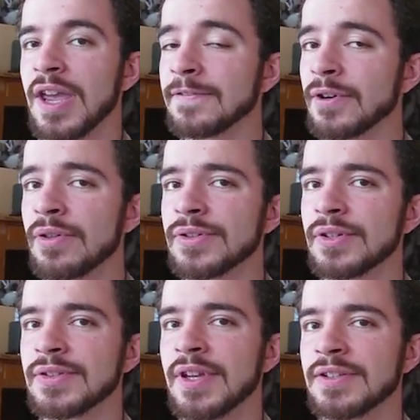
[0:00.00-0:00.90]
After the
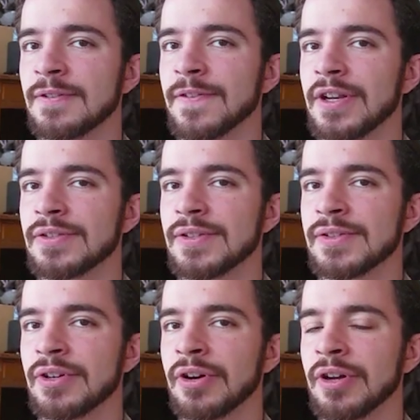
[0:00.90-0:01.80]
success of Phantasy
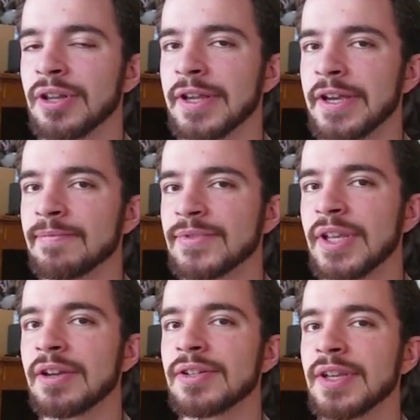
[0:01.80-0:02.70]
Star Online,
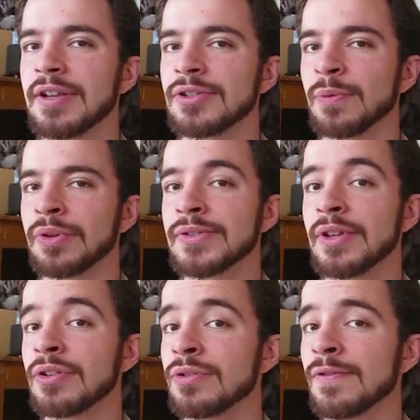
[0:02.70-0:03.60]
Sega decided to release
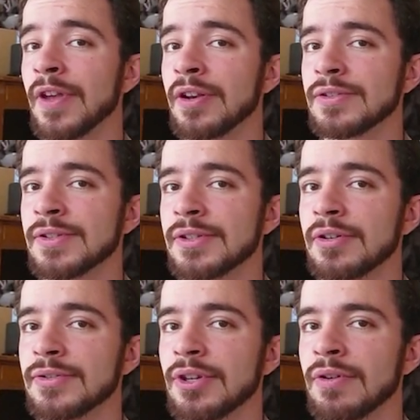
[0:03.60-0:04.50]
a new Phantasy
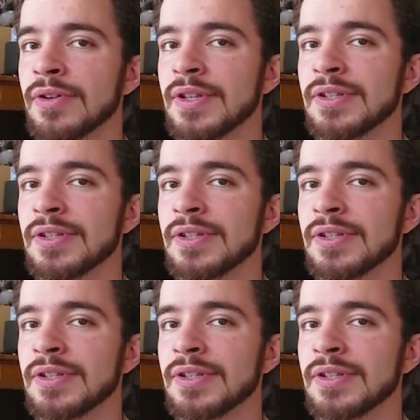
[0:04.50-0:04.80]
Star series